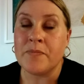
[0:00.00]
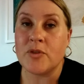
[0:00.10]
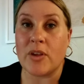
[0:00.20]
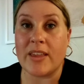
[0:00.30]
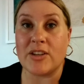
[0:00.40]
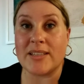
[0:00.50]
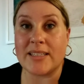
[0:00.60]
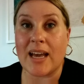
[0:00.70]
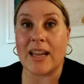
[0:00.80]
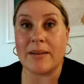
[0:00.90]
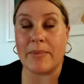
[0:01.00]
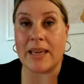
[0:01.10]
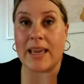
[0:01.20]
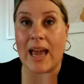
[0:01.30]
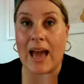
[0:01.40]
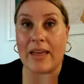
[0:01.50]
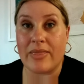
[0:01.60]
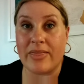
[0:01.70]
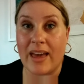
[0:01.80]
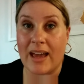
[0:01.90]
So they just started me at
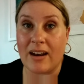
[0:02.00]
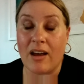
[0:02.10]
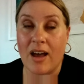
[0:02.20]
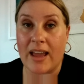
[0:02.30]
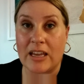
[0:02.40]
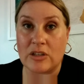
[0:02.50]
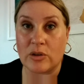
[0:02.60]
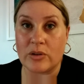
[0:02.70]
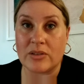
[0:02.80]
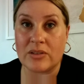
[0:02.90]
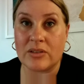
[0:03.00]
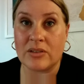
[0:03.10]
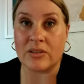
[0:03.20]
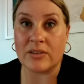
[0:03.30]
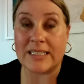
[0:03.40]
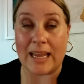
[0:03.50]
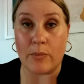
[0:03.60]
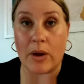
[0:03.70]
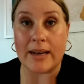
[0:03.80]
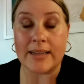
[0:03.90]
that higher dose day
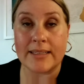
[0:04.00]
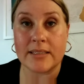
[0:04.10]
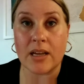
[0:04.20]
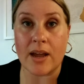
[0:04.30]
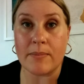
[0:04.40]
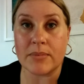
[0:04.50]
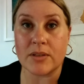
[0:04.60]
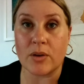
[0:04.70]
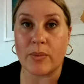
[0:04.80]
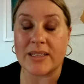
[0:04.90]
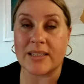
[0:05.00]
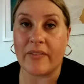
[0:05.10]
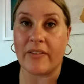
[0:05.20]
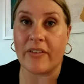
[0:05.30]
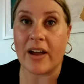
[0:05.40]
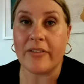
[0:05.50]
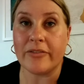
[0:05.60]
1 this time, so 175.